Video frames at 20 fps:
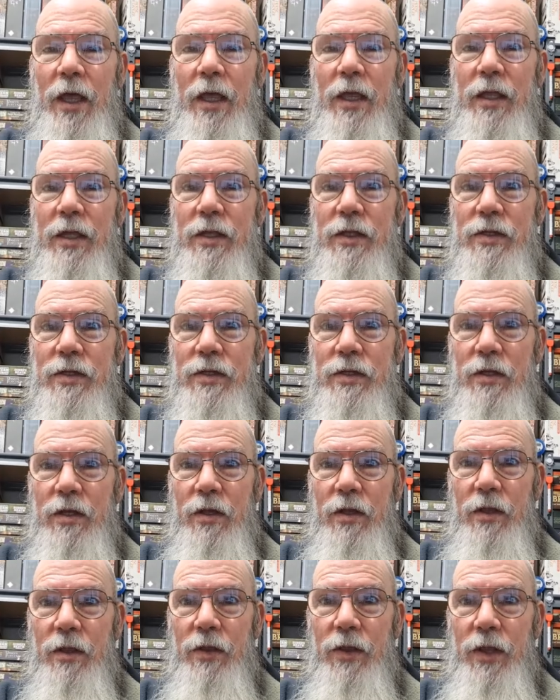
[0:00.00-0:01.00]
is
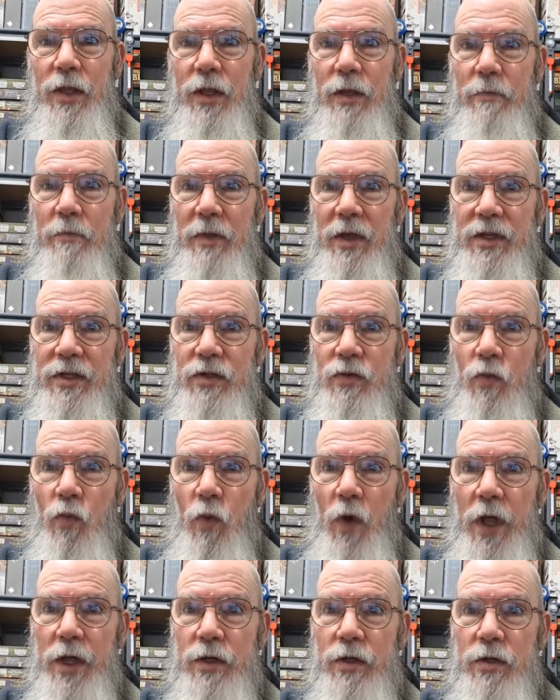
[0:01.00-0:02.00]
the best
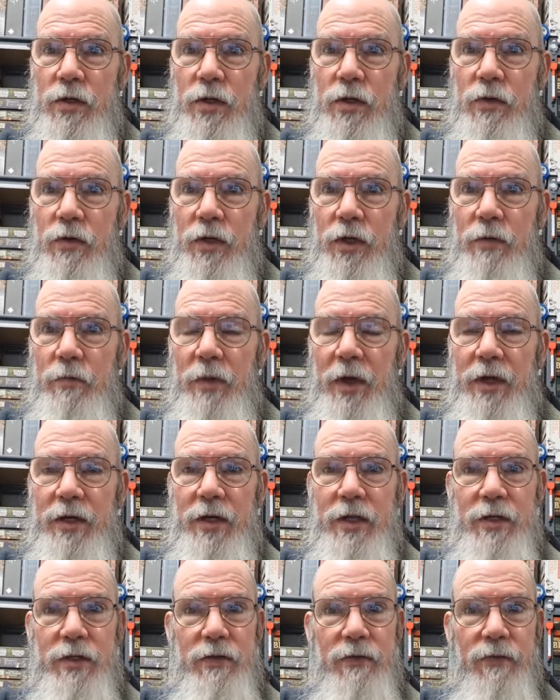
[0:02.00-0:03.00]
way to do it. But
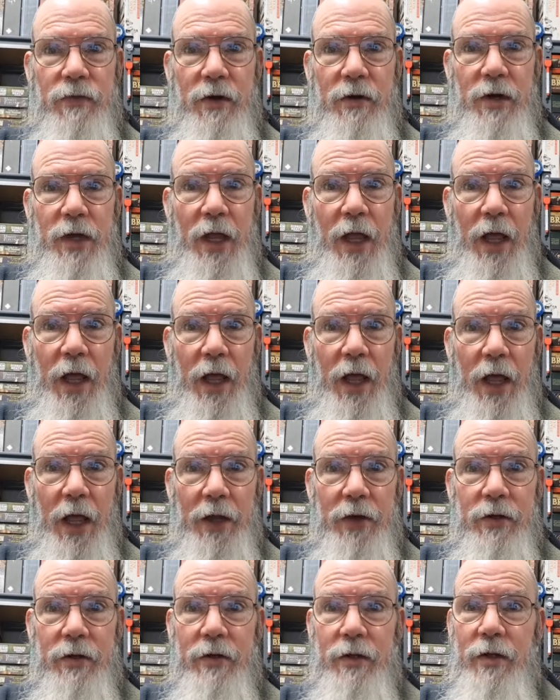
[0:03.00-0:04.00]
it's very
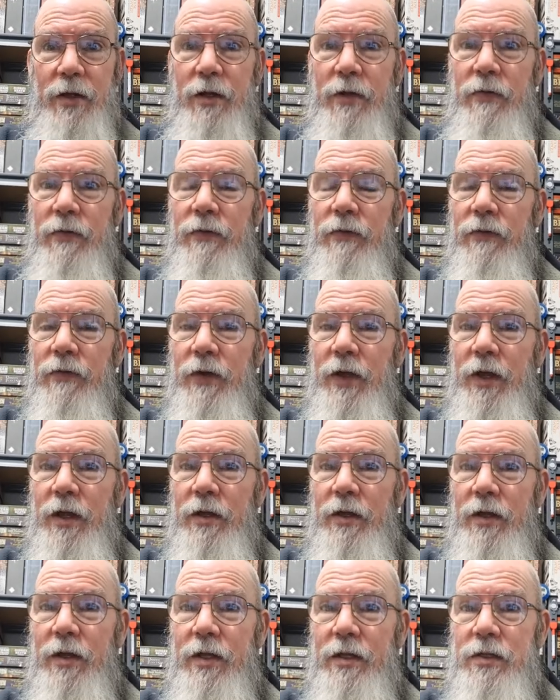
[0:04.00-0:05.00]
hard if
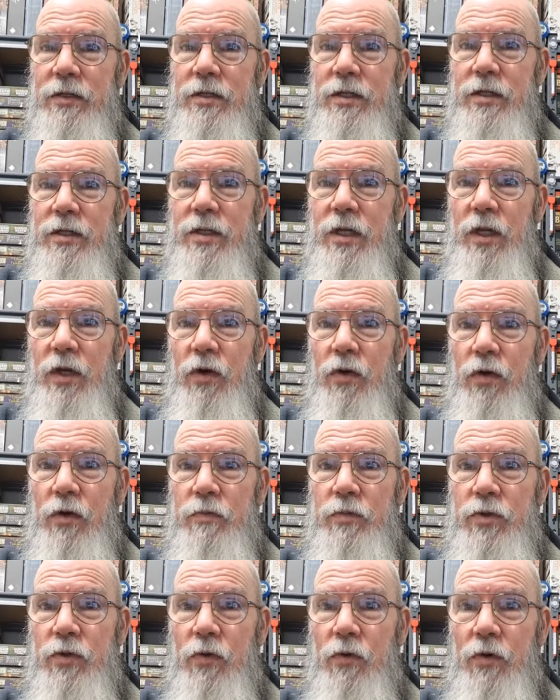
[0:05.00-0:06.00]
existing
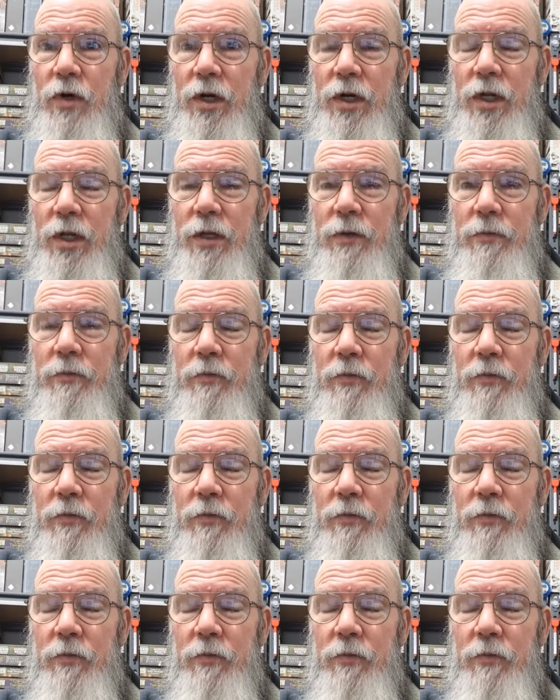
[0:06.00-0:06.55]
groups already